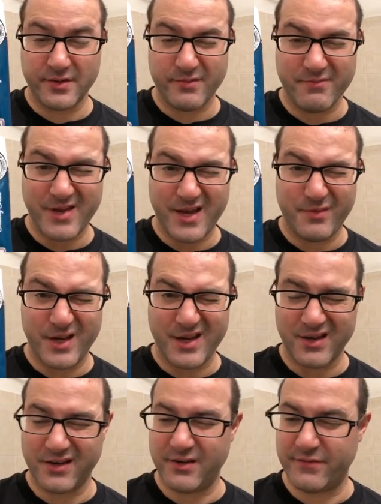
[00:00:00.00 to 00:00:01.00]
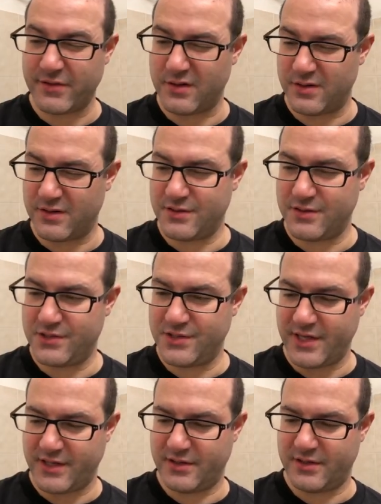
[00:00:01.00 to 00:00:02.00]
so maybe not good for
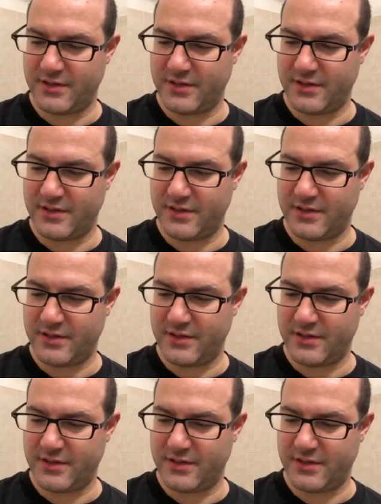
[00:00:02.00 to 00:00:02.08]
check